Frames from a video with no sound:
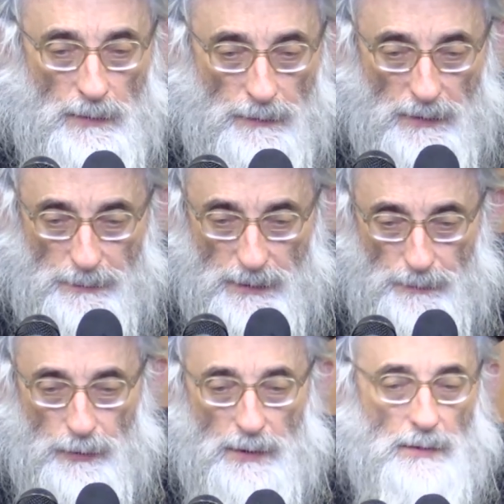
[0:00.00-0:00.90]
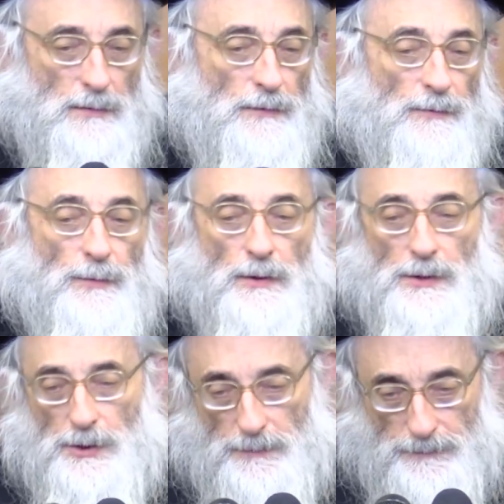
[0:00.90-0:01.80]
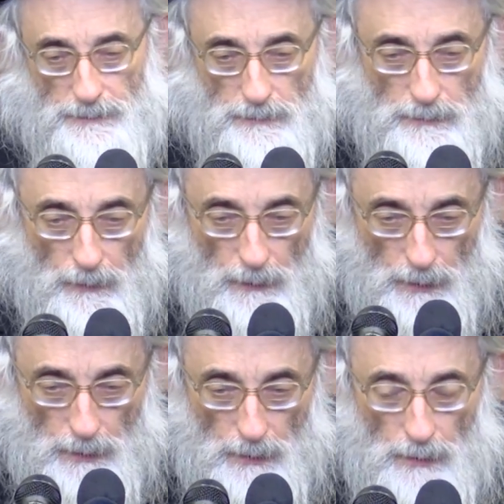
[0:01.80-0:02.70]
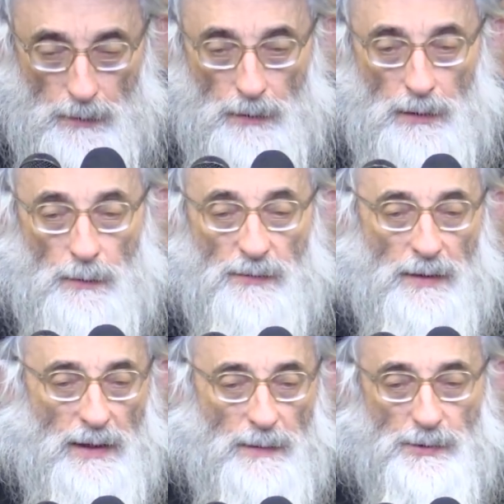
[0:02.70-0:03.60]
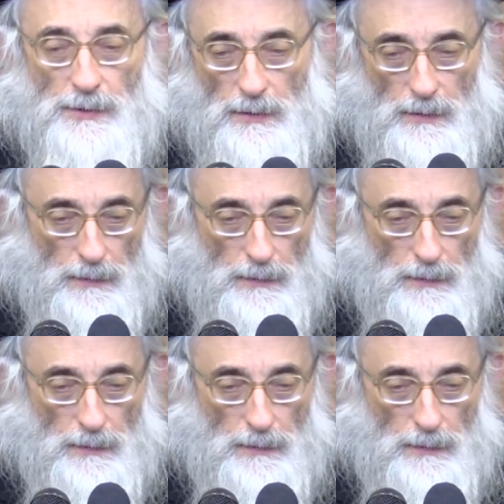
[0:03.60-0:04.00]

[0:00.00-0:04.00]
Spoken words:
My Rebbe put into Reb Moshe. He was the Hemshech.